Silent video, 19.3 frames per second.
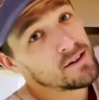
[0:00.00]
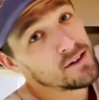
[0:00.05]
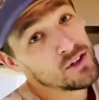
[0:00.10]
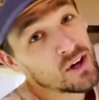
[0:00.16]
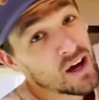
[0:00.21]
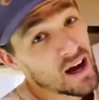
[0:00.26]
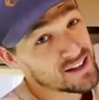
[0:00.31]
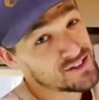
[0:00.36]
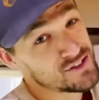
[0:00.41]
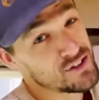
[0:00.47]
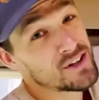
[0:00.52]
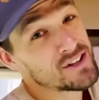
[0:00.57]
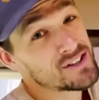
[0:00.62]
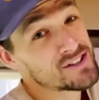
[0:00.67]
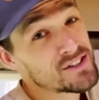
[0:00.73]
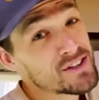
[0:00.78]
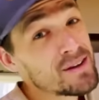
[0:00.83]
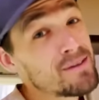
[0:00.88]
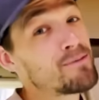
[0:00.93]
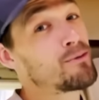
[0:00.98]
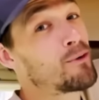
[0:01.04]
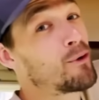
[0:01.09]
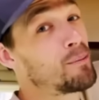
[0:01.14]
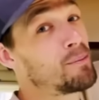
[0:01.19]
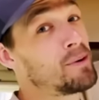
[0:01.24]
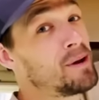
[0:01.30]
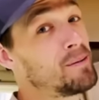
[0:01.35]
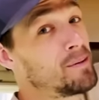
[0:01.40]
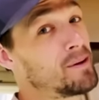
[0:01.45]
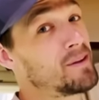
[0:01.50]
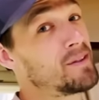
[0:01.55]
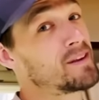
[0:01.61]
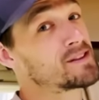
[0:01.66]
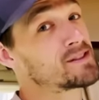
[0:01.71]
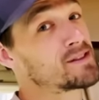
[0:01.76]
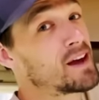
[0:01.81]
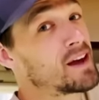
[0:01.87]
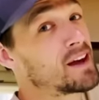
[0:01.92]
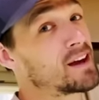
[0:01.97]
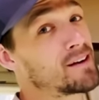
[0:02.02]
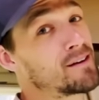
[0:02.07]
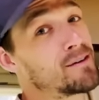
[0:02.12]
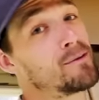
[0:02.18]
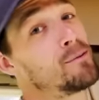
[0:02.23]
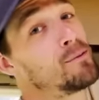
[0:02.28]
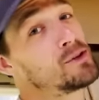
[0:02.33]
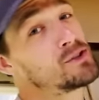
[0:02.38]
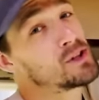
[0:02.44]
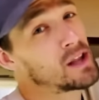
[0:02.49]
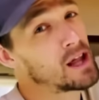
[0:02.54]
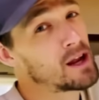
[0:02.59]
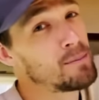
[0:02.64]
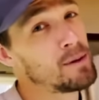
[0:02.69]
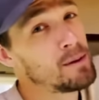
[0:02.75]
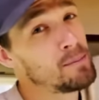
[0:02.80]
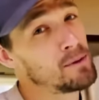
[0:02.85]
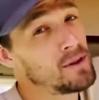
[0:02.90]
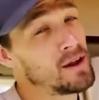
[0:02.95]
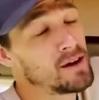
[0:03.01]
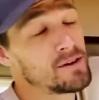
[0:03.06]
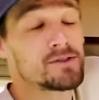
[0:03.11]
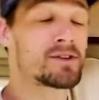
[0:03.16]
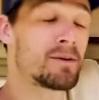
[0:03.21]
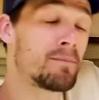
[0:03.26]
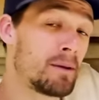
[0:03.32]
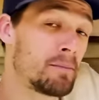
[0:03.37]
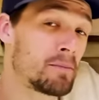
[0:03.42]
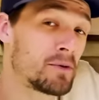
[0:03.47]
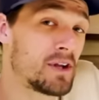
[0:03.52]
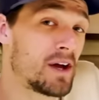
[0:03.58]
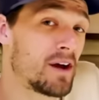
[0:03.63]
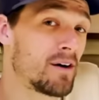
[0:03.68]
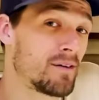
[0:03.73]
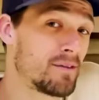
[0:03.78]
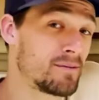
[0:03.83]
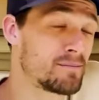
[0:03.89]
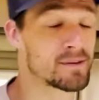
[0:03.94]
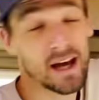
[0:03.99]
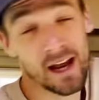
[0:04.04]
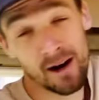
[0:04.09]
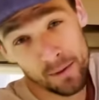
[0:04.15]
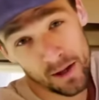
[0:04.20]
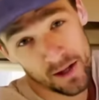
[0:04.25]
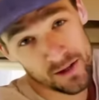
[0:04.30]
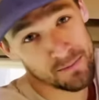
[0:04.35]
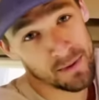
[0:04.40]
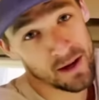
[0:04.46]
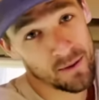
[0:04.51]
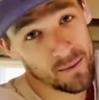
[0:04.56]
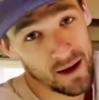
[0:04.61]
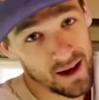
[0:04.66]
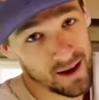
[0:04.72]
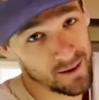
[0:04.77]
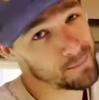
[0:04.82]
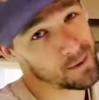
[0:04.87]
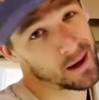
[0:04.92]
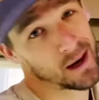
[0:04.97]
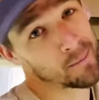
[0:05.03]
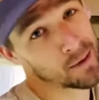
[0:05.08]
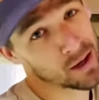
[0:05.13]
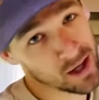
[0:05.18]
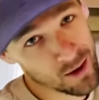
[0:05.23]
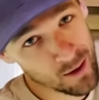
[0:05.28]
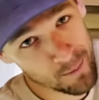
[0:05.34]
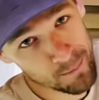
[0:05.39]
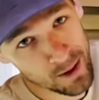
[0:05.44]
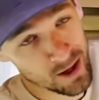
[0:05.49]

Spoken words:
You guys, you can sleep 4 people in this thing, which a lot of people know, some people don't. Kind of blows me away, but I'm gonna go up